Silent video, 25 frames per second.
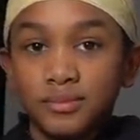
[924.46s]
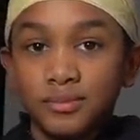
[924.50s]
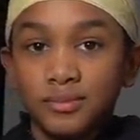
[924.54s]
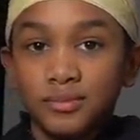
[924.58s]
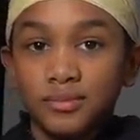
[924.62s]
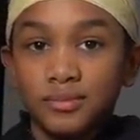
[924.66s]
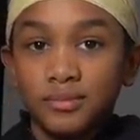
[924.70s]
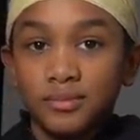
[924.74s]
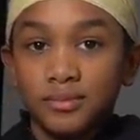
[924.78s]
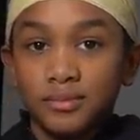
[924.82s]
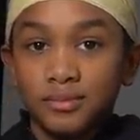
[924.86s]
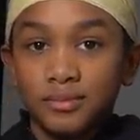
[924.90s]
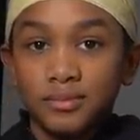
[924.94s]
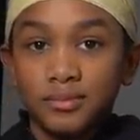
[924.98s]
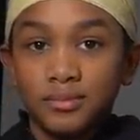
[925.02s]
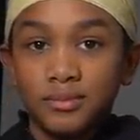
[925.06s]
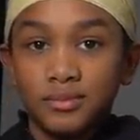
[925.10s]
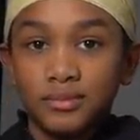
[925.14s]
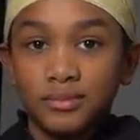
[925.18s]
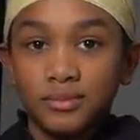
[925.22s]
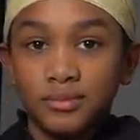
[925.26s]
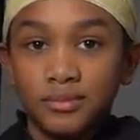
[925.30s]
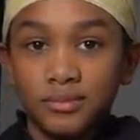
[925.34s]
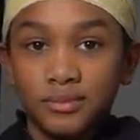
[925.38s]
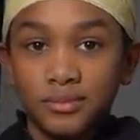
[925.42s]

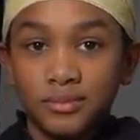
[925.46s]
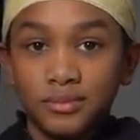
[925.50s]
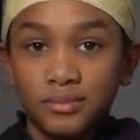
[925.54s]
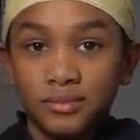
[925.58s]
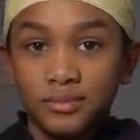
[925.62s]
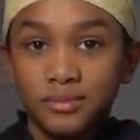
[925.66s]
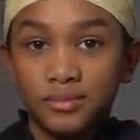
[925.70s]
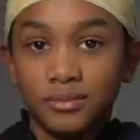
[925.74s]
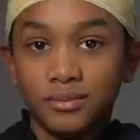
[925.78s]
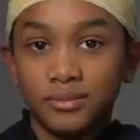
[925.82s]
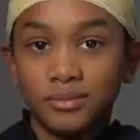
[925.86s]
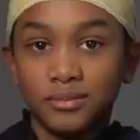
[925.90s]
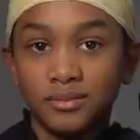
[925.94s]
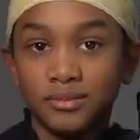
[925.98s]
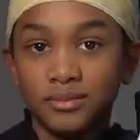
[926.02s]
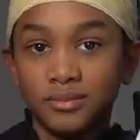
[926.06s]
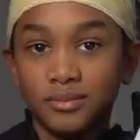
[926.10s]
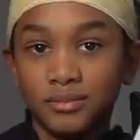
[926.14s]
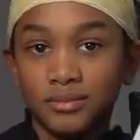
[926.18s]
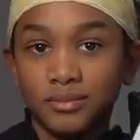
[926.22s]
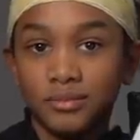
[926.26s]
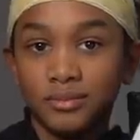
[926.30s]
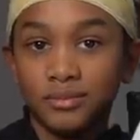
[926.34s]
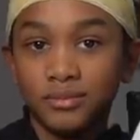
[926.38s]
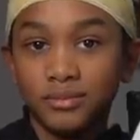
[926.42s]

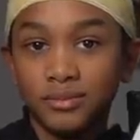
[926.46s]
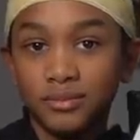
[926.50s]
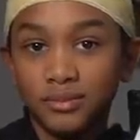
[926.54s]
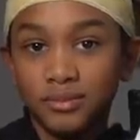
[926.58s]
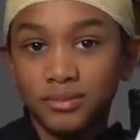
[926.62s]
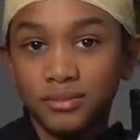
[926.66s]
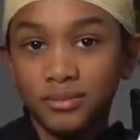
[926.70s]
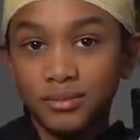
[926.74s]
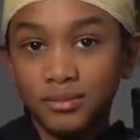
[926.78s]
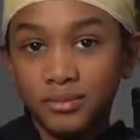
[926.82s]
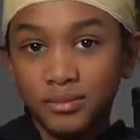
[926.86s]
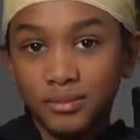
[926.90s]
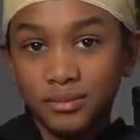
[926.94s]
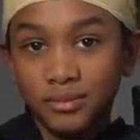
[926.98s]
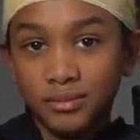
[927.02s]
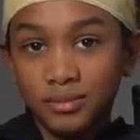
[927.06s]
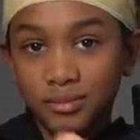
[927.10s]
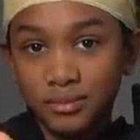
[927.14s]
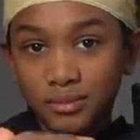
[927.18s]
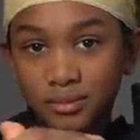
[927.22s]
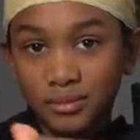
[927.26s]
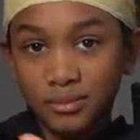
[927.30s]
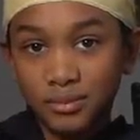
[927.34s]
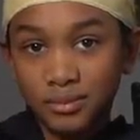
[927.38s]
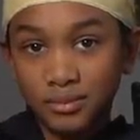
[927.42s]

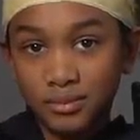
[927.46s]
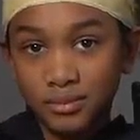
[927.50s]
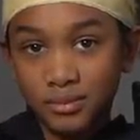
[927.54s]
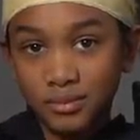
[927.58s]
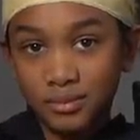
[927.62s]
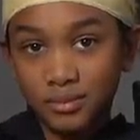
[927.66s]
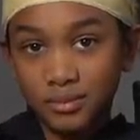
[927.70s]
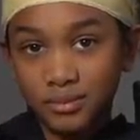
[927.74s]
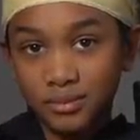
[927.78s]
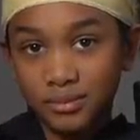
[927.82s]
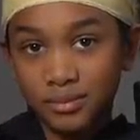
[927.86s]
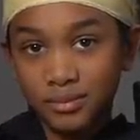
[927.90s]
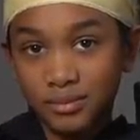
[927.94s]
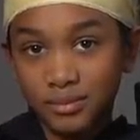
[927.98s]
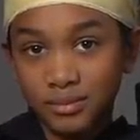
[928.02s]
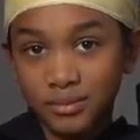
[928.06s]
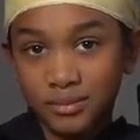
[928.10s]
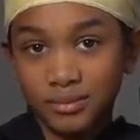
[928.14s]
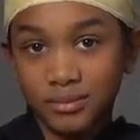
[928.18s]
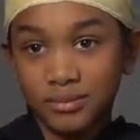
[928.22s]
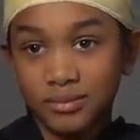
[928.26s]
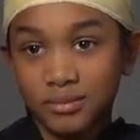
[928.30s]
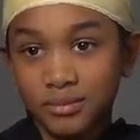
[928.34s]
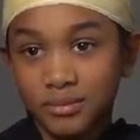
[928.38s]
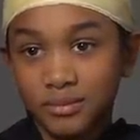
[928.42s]

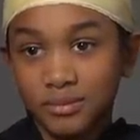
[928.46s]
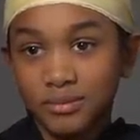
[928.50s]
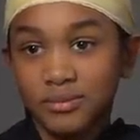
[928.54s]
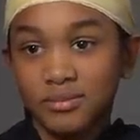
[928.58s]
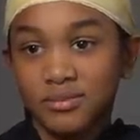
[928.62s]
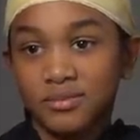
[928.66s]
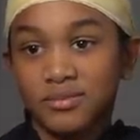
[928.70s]
This person isn't speaking.